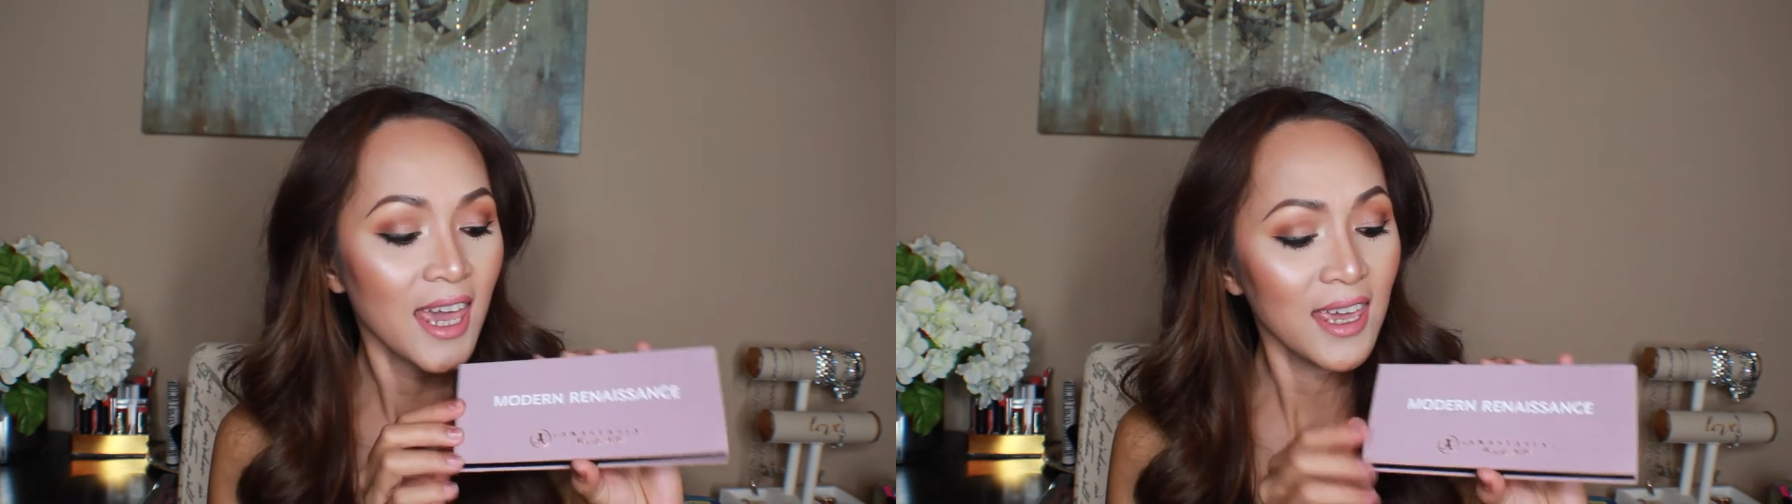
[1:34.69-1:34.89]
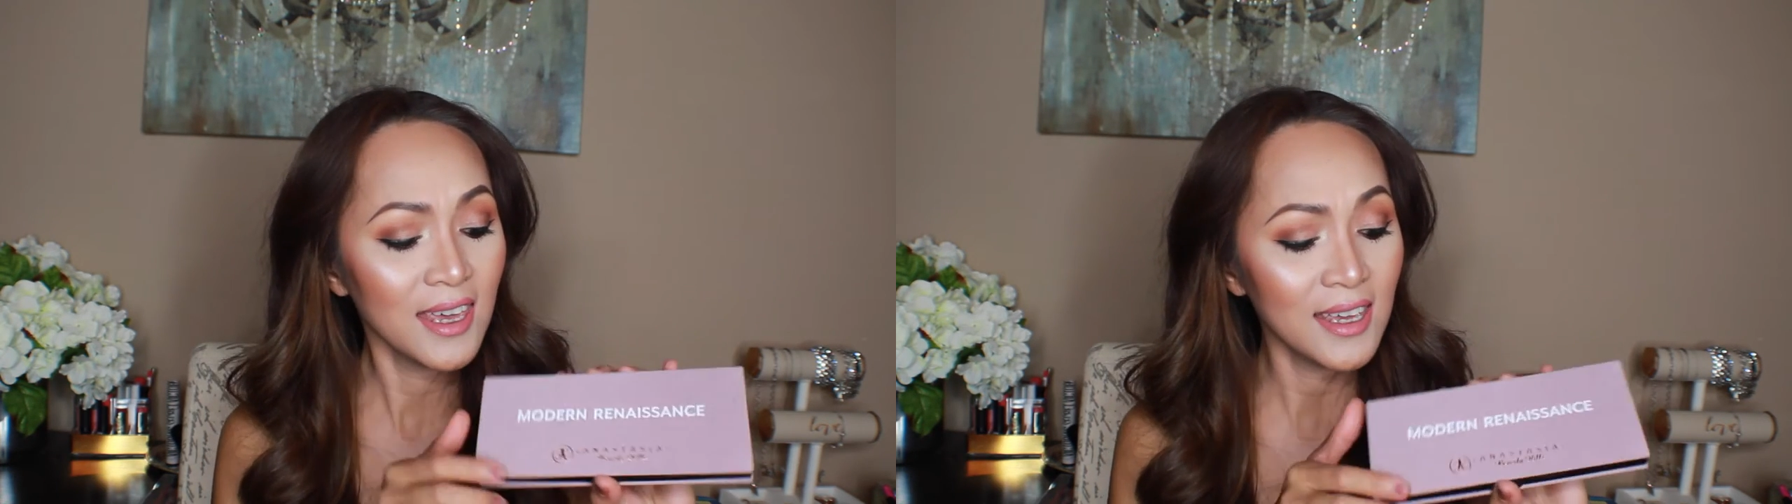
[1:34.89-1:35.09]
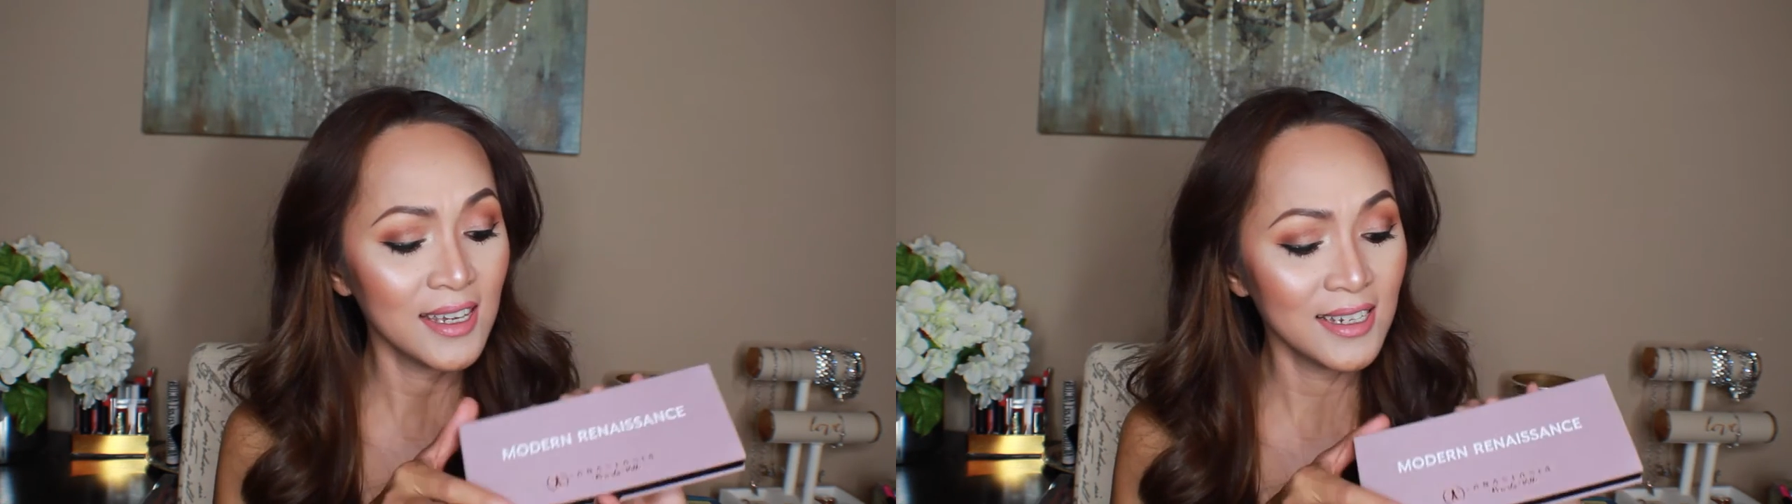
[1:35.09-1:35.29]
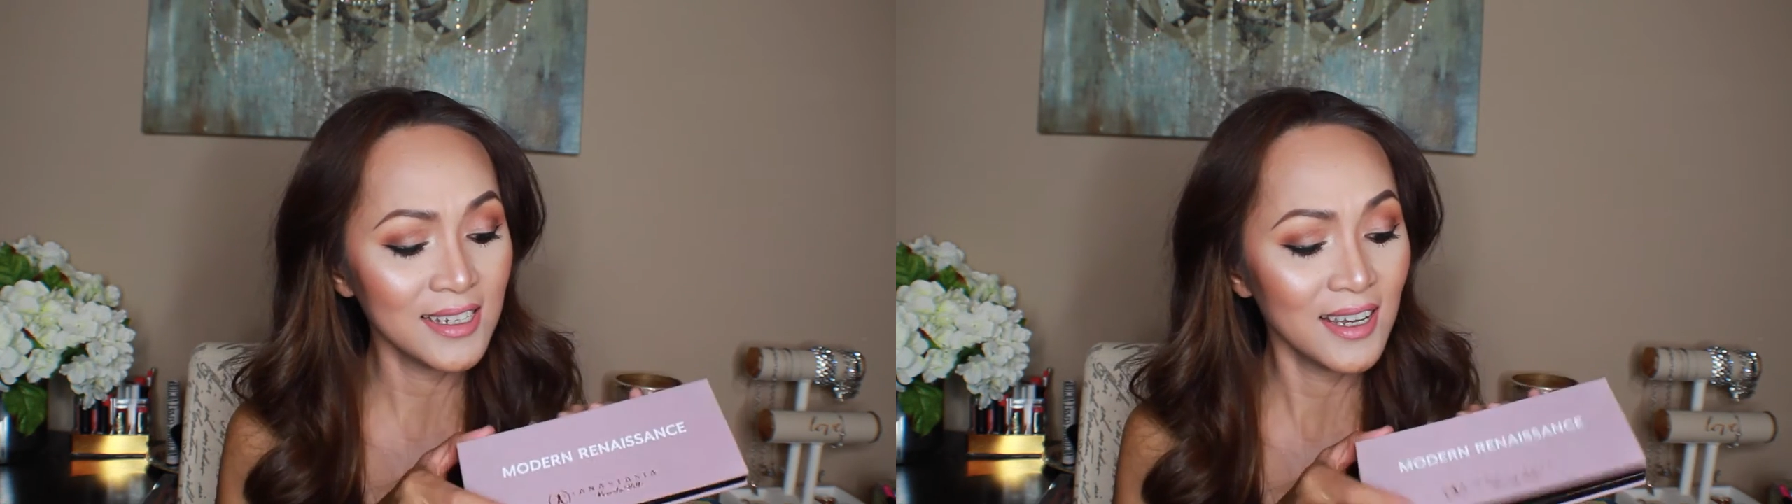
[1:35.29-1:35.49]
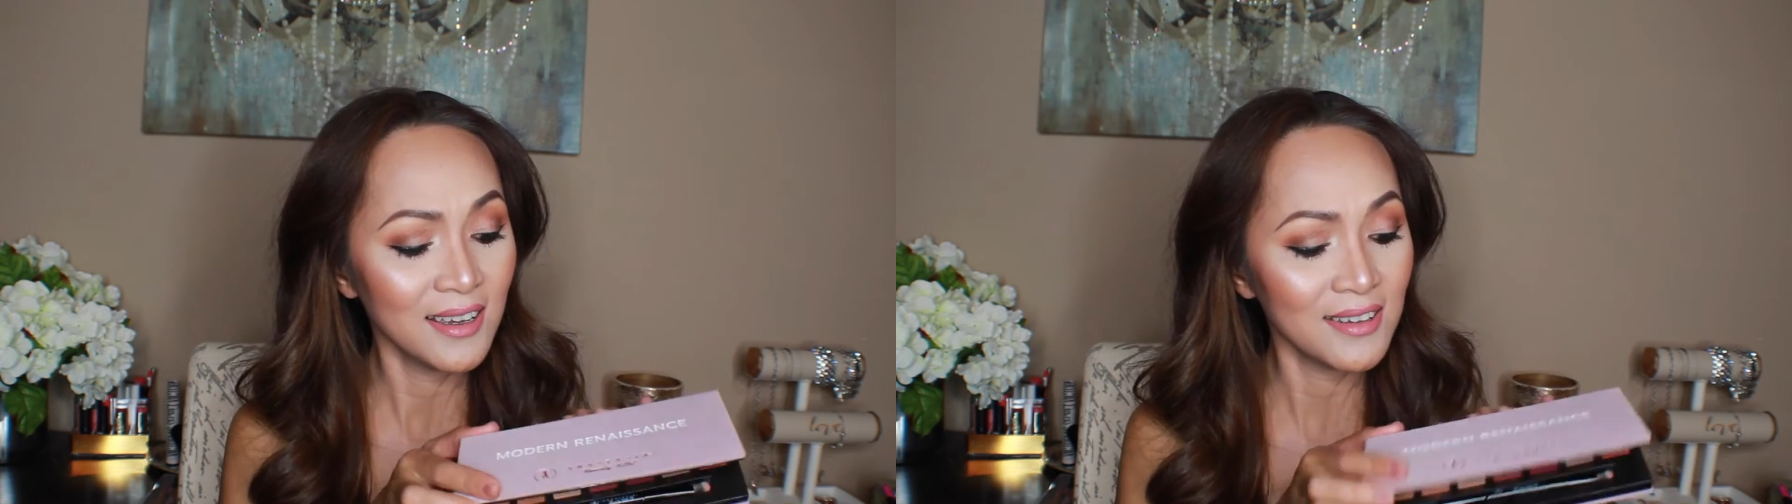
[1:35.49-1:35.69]

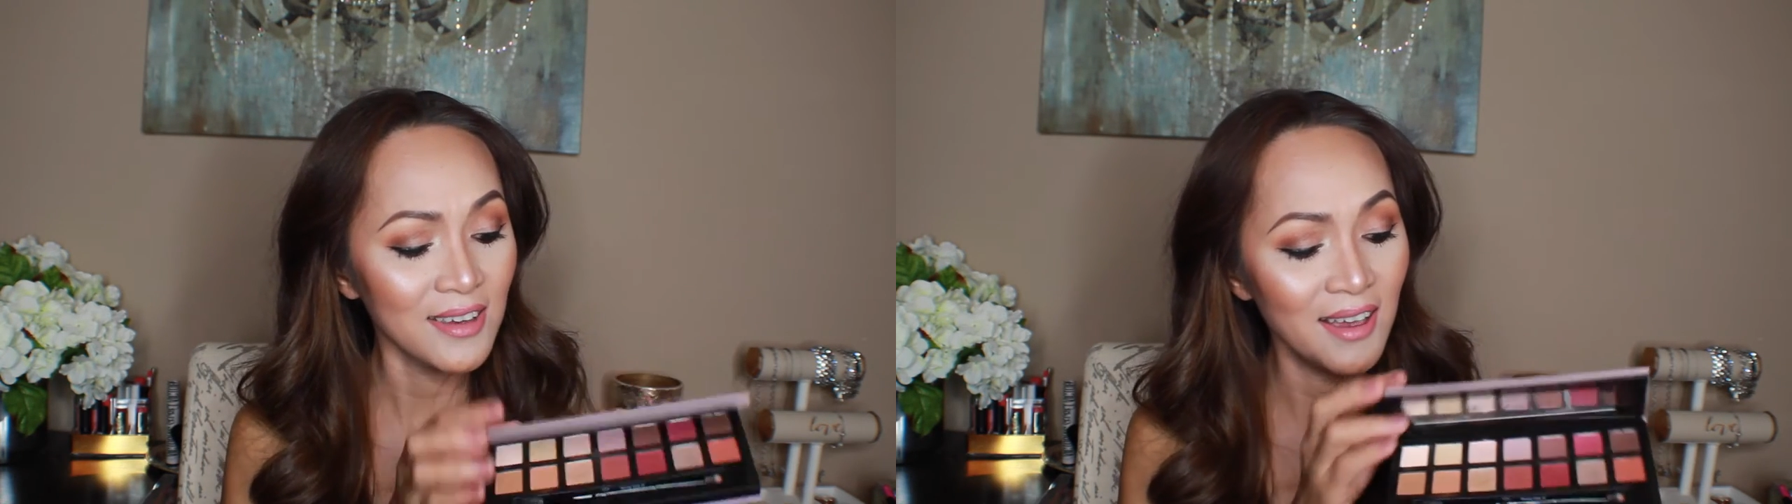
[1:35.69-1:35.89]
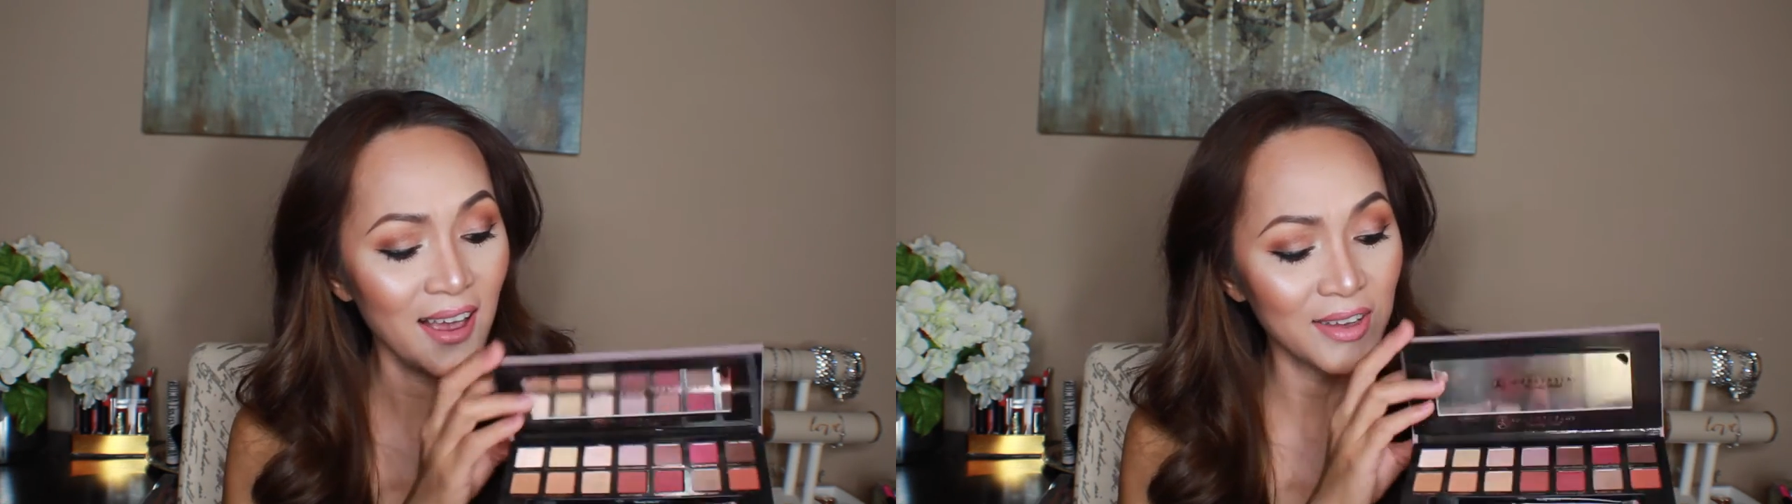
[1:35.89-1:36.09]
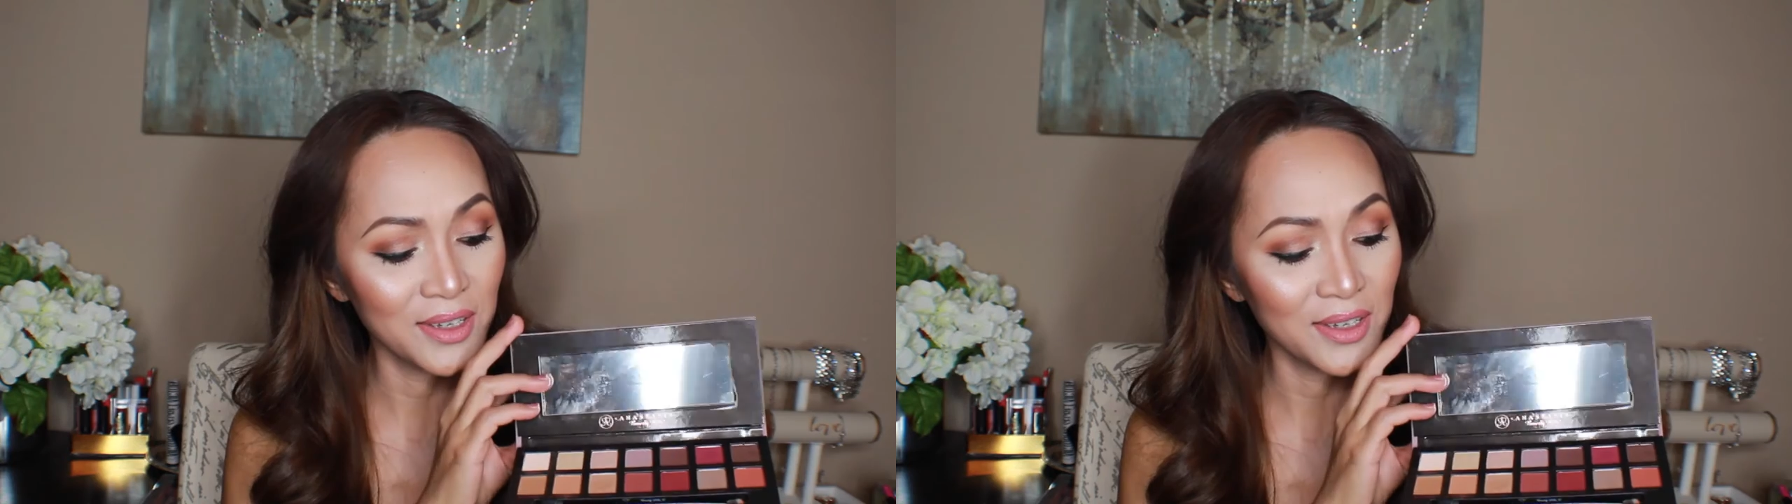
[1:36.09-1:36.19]
And yeah,